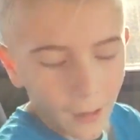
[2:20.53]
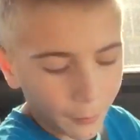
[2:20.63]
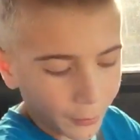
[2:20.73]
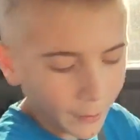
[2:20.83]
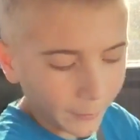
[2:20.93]
I'll
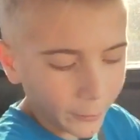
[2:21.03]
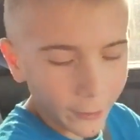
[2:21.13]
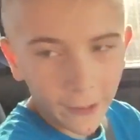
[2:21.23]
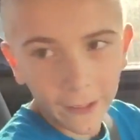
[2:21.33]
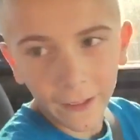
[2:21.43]
probably
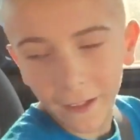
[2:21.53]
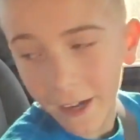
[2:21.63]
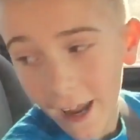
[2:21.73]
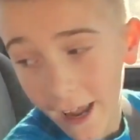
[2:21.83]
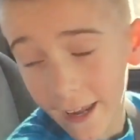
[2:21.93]
rate an
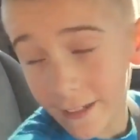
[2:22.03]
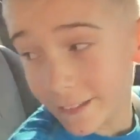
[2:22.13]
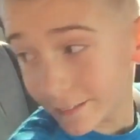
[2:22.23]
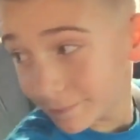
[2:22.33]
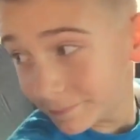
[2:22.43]
8,
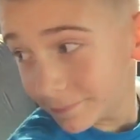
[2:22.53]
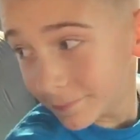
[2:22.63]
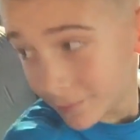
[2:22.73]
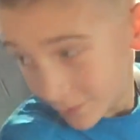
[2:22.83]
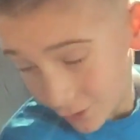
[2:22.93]

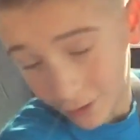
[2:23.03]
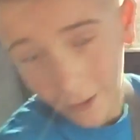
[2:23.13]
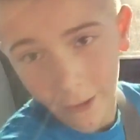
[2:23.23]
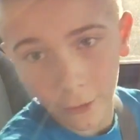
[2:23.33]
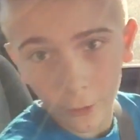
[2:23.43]
just
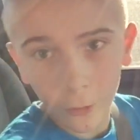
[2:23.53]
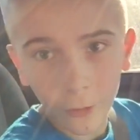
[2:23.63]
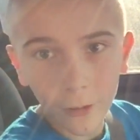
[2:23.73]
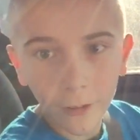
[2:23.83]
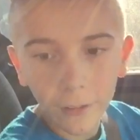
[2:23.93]
like
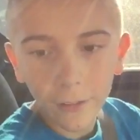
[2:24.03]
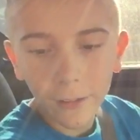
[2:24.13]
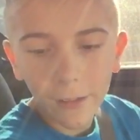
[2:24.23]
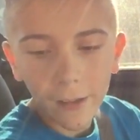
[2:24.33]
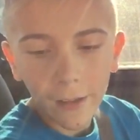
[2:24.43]
you. Yep.
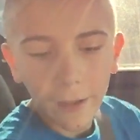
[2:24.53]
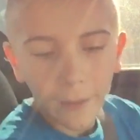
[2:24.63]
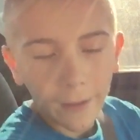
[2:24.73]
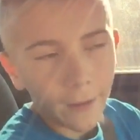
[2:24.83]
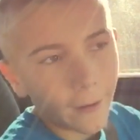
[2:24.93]

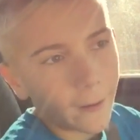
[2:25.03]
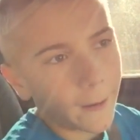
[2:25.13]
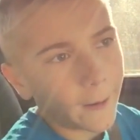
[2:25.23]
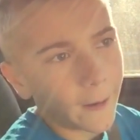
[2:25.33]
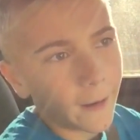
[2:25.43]

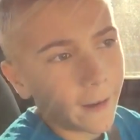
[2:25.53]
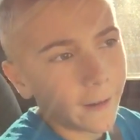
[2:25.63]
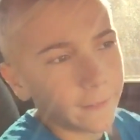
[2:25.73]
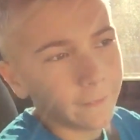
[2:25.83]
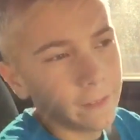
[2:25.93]

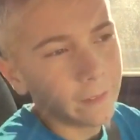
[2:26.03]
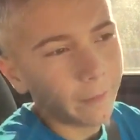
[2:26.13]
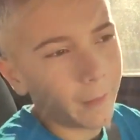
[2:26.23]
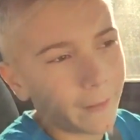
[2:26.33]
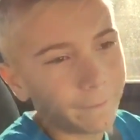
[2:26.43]
And
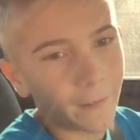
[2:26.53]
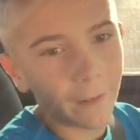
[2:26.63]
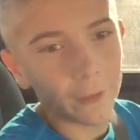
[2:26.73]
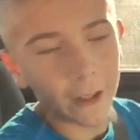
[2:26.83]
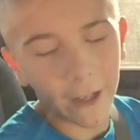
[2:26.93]
my
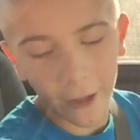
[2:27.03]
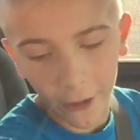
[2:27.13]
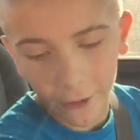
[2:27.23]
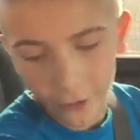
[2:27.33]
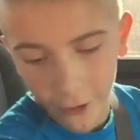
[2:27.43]
favorite
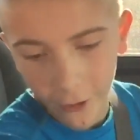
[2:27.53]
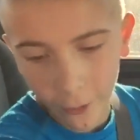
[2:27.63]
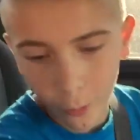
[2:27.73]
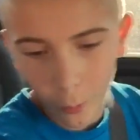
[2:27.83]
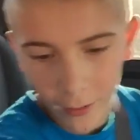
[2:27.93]
character
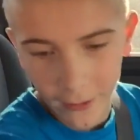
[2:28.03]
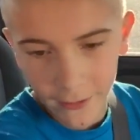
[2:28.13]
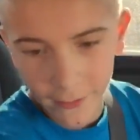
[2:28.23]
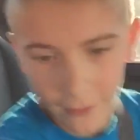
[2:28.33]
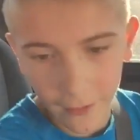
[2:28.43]

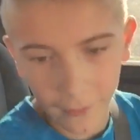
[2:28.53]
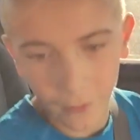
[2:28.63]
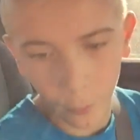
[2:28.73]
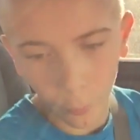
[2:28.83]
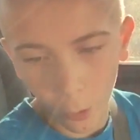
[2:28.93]
was
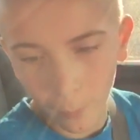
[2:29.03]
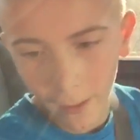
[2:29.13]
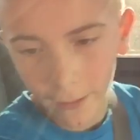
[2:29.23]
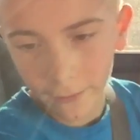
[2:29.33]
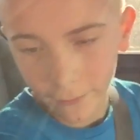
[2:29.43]
the
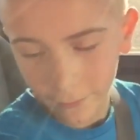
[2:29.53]
robot.